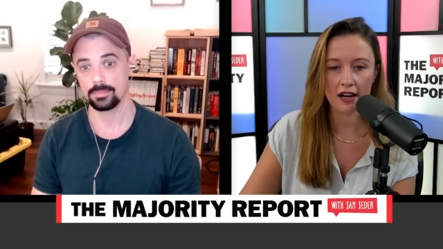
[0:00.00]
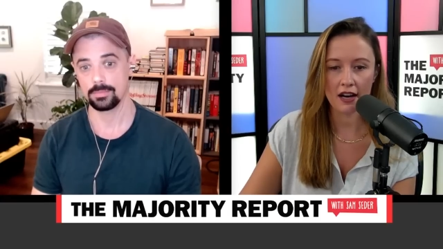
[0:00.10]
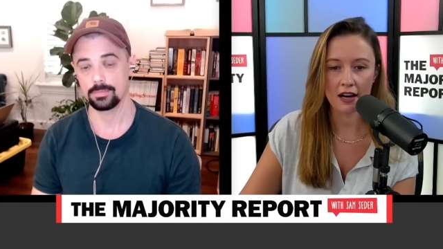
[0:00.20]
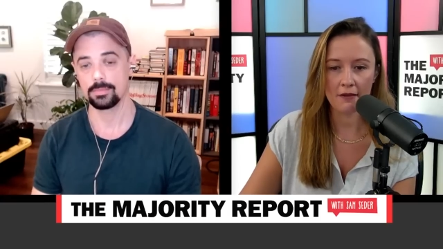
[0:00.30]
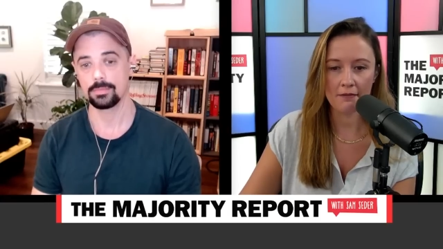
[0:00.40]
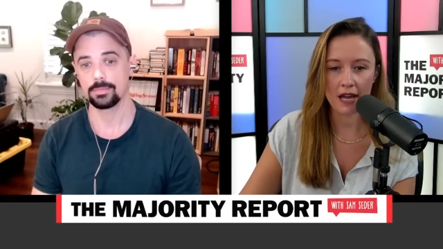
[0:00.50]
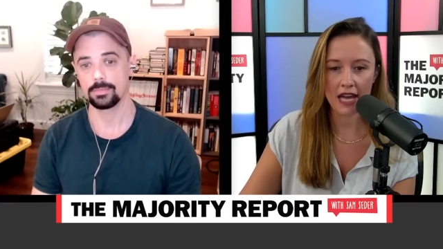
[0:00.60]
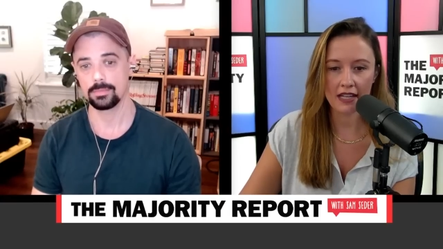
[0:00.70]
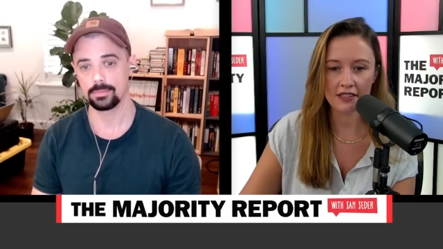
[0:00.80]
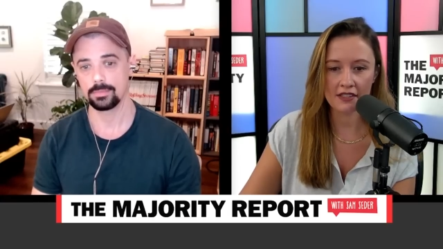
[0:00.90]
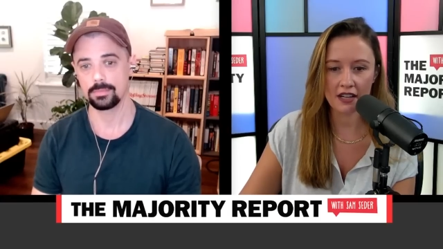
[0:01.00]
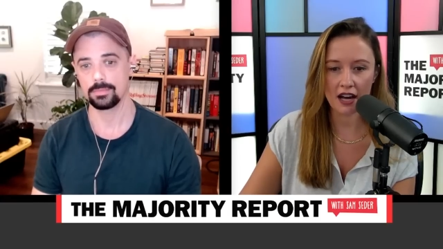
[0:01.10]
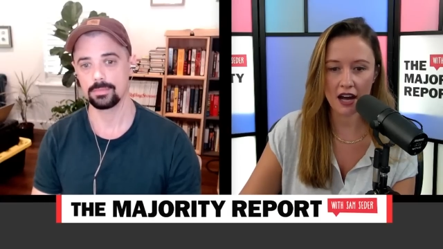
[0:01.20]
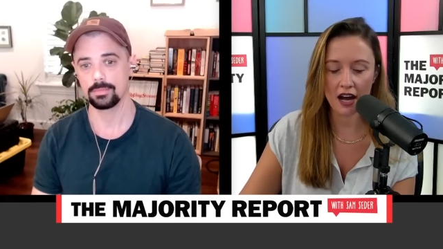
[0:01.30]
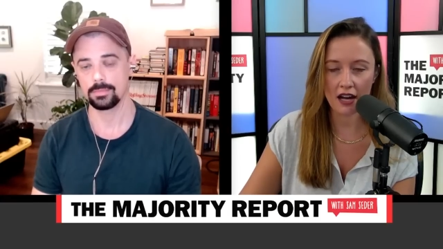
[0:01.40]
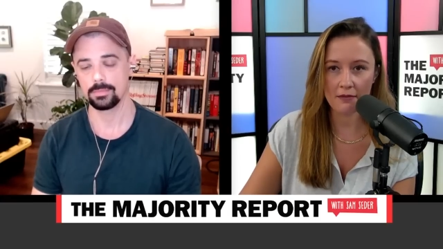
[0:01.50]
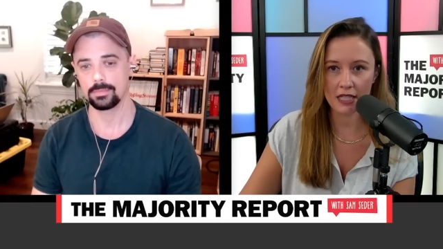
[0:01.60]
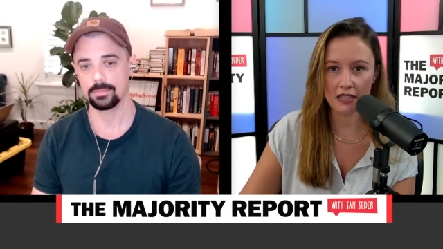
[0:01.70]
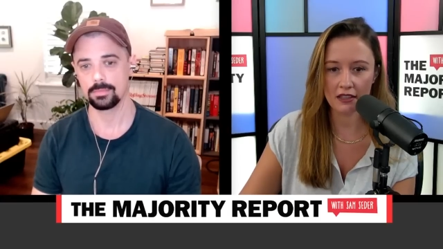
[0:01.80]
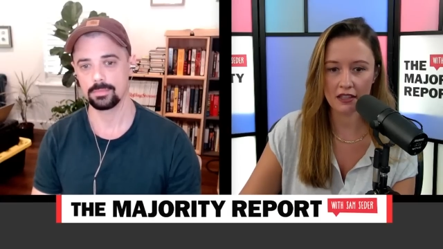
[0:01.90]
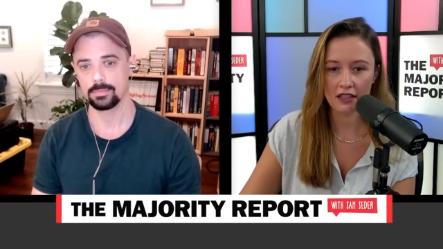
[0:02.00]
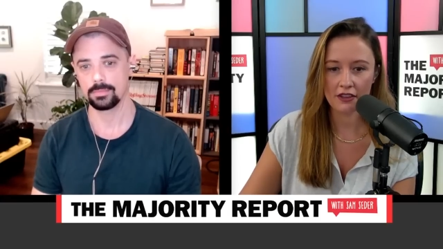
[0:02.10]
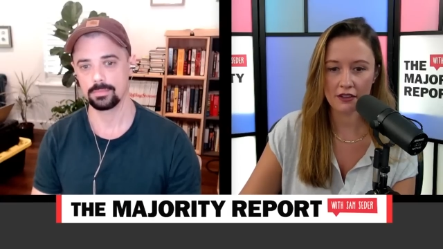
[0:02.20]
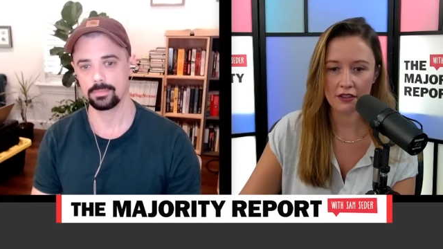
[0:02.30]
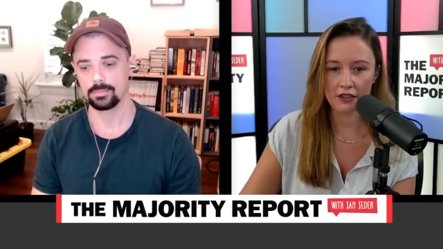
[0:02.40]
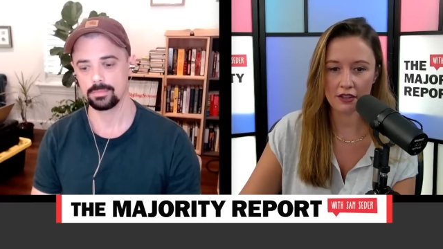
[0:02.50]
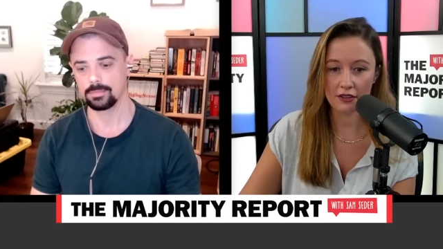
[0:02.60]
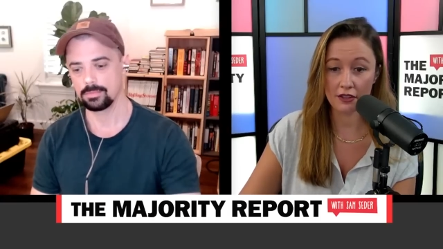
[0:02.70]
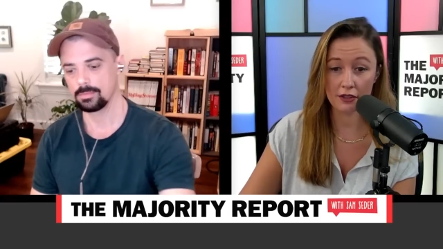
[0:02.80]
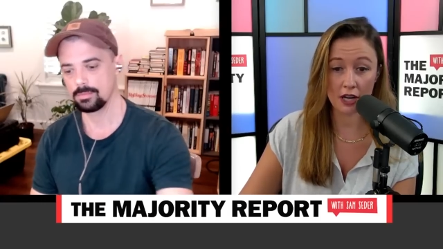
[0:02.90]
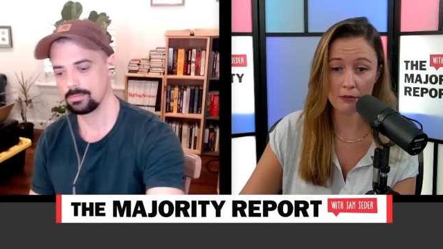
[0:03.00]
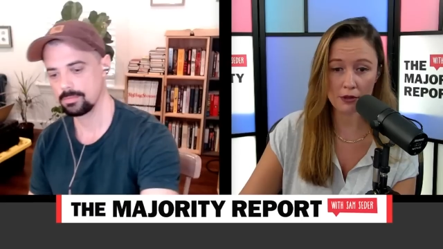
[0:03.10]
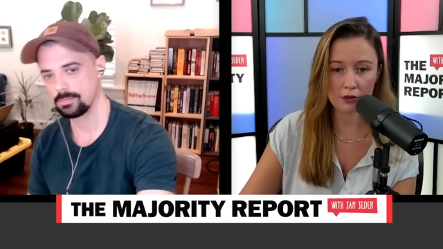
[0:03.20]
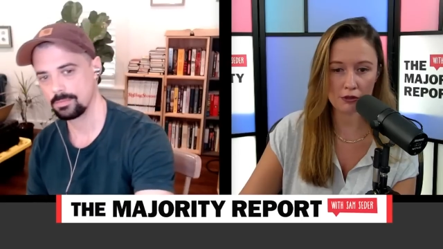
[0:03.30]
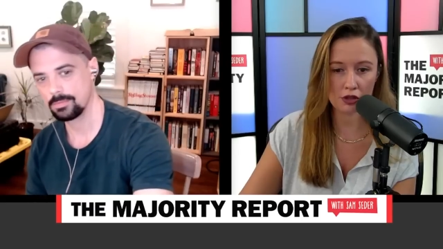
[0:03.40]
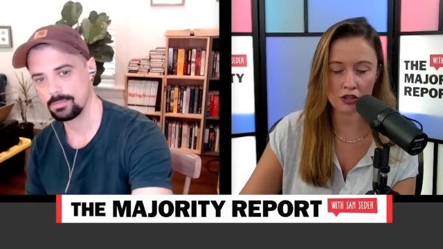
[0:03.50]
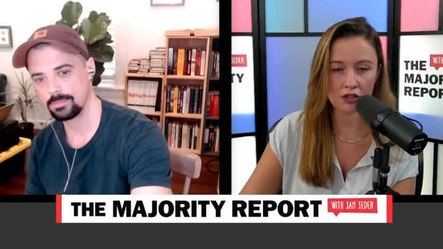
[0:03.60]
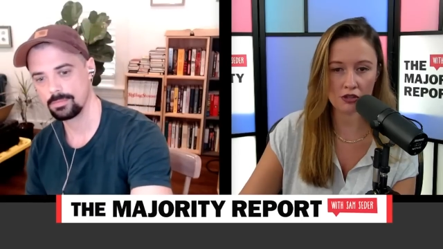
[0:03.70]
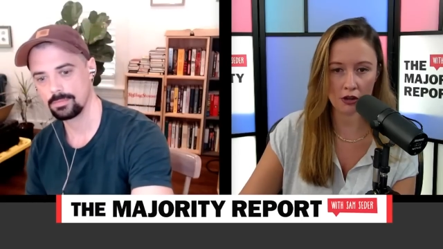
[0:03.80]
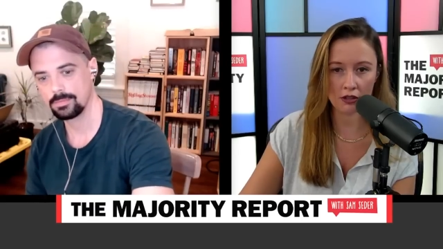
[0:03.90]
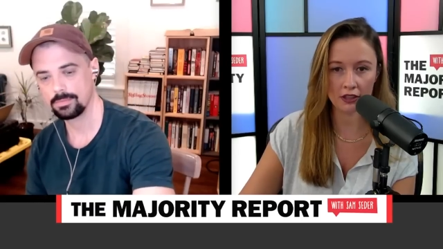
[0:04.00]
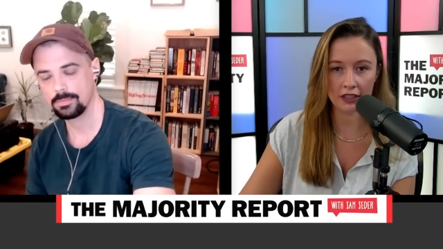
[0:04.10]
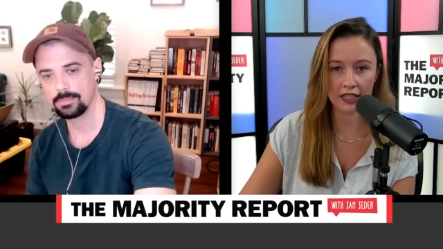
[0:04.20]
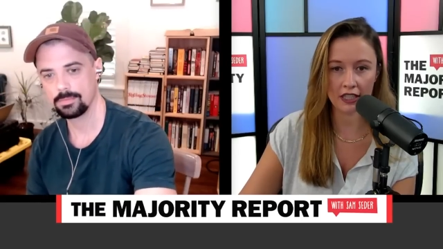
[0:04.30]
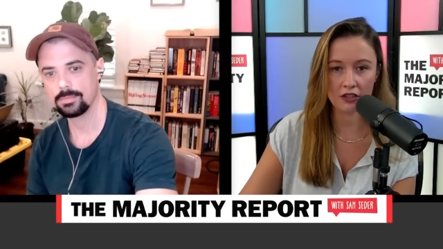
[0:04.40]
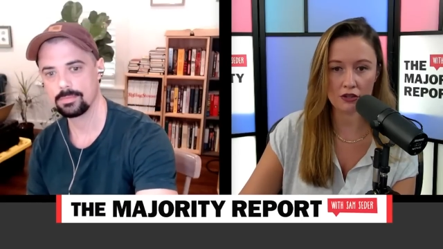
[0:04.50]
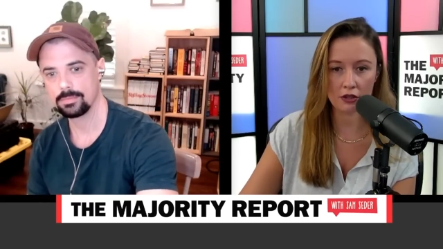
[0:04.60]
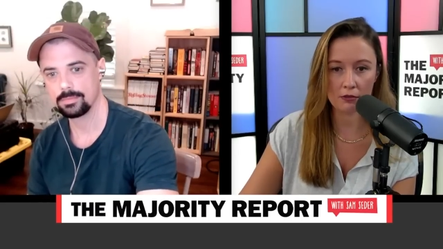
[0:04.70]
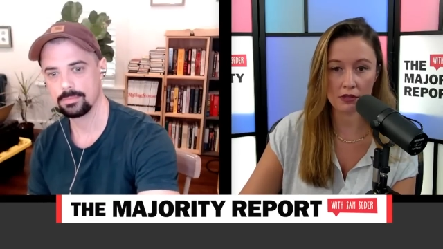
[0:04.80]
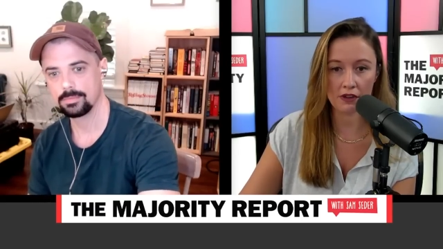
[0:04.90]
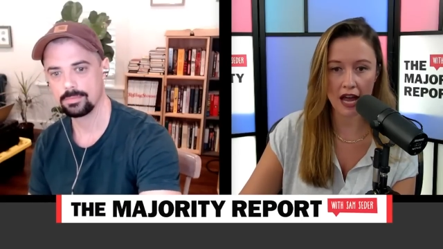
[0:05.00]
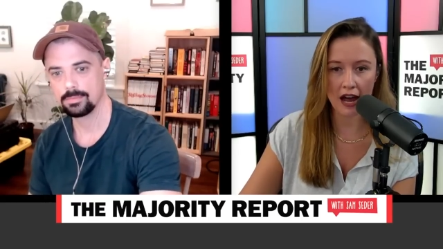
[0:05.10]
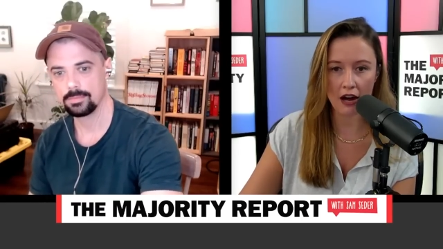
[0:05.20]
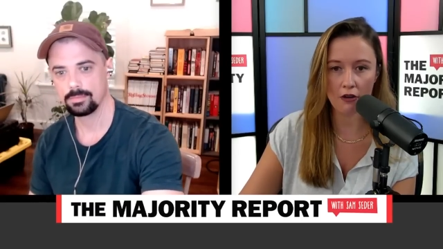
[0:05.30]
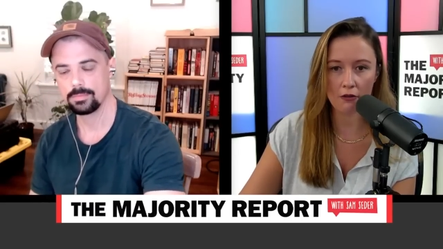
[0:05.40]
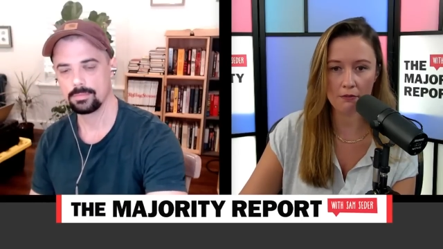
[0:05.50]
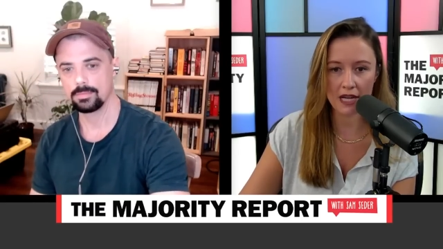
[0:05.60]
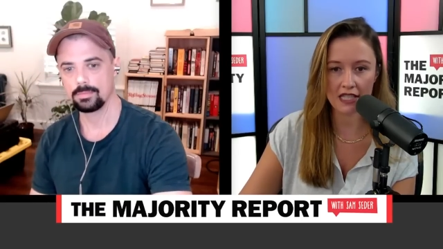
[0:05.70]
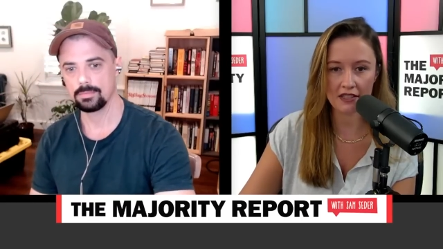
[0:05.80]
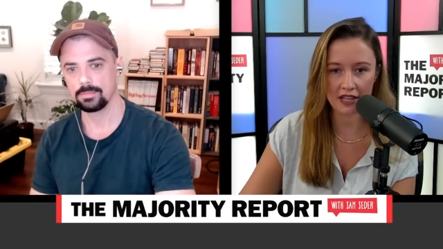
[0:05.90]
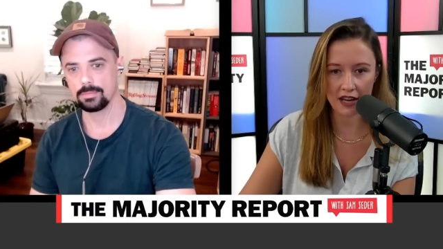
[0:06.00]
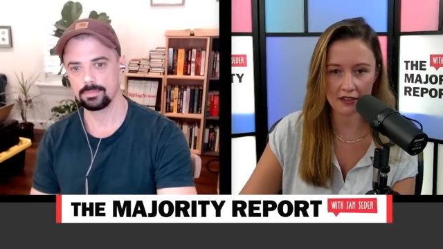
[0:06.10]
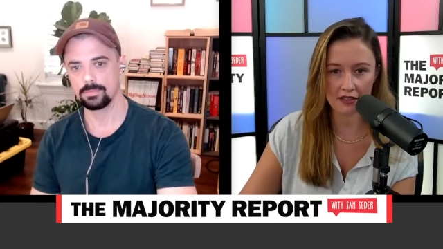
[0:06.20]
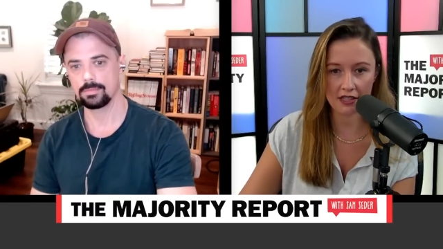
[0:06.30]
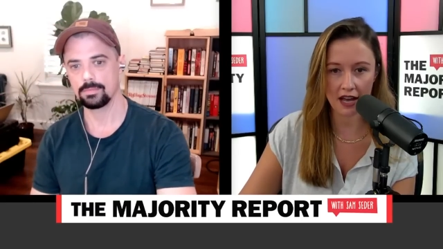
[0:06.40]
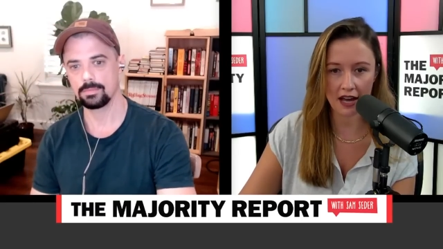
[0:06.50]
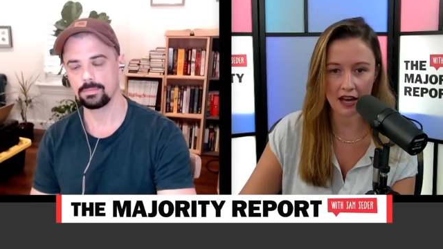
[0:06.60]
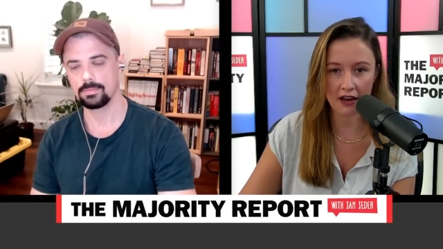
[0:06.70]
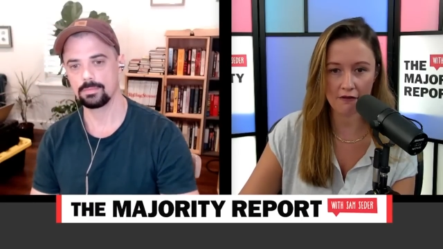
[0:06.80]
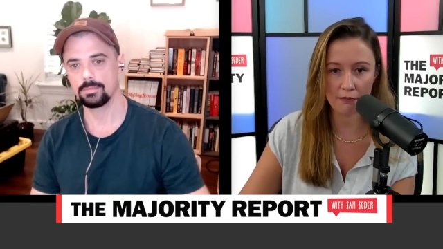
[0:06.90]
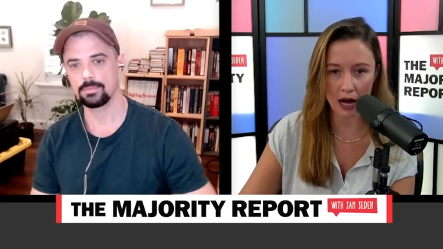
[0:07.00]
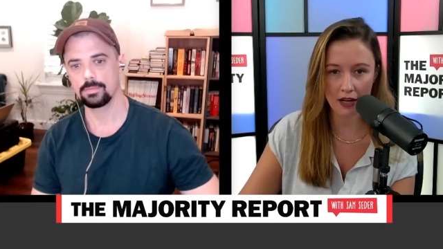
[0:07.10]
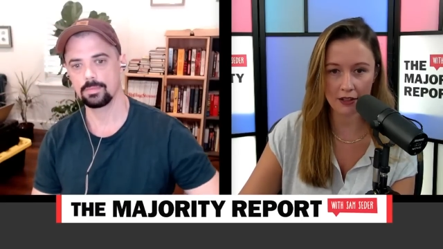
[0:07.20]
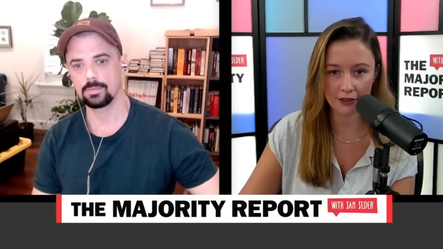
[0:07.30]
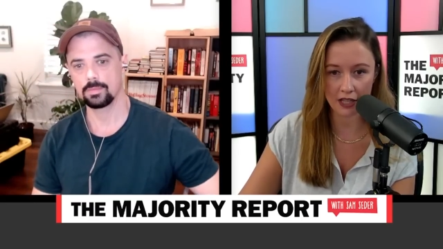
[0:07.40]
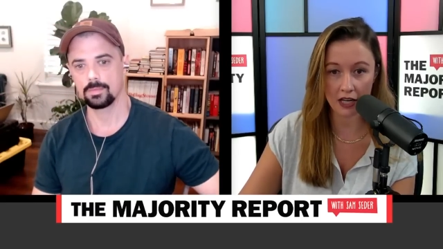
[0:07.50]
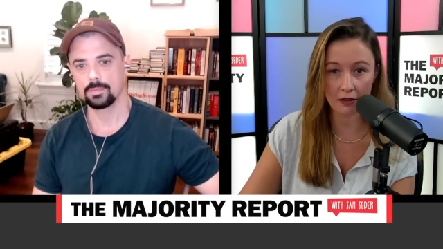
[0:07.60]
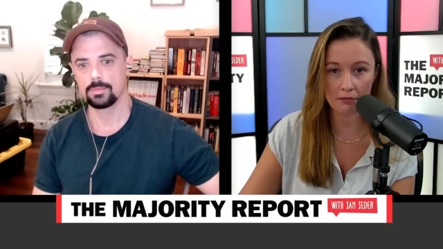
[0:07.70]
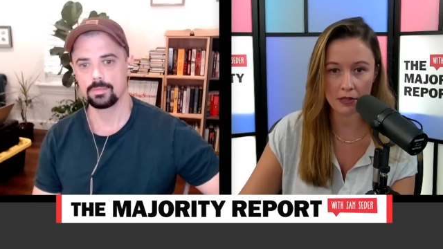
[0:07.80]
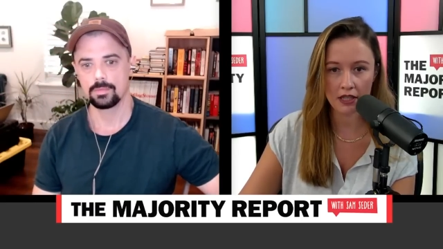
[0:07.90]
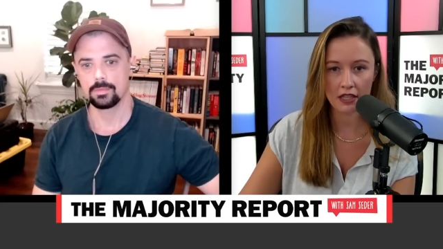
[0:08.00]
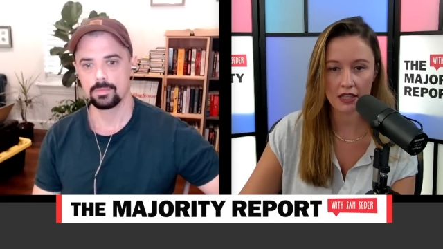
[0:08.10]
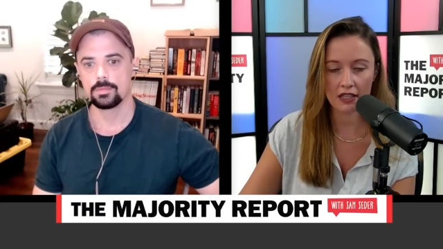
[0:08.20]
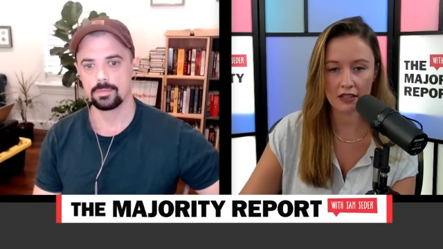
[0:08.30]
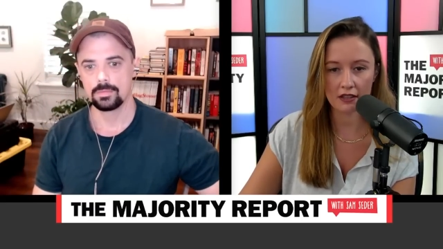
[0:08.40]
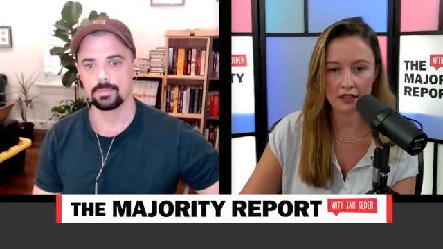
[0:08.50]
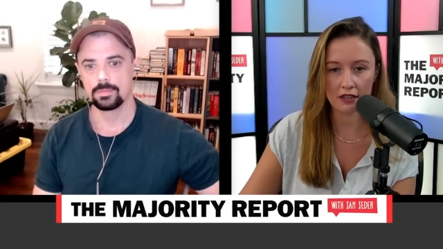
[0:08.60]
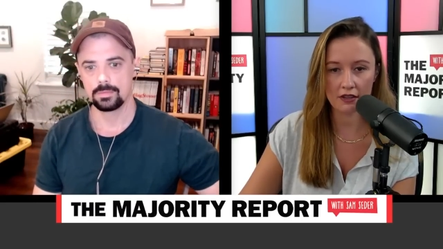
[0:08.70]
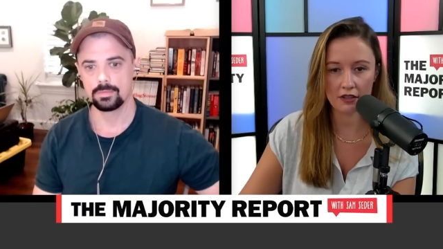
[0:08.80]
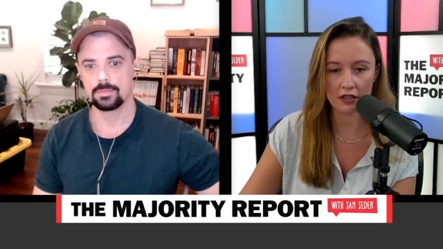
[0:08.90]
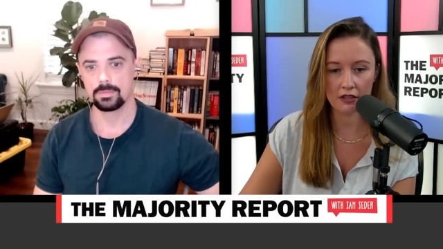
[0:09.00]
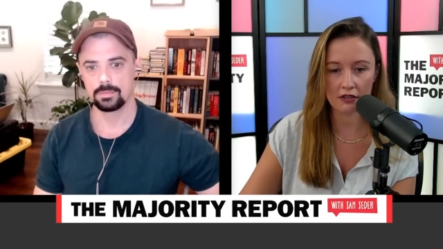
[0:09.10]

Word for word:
Speaker 1: And I mean, the numbers are just startling in terms of how many deaths have piled up in the